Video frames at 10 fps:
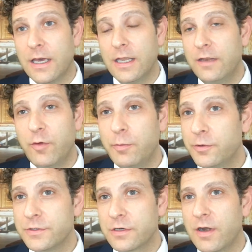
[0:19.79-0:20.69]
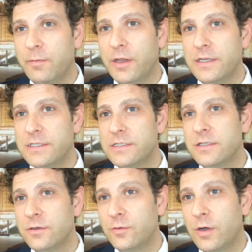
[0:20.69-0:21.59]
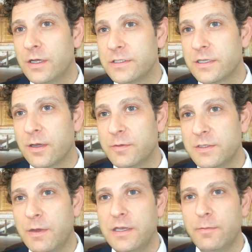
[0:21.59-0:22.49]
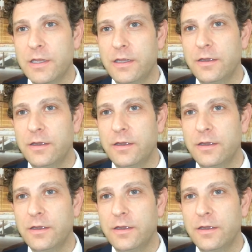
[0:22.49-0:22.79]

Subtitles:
And Liverpool's a great place to come and spend your money.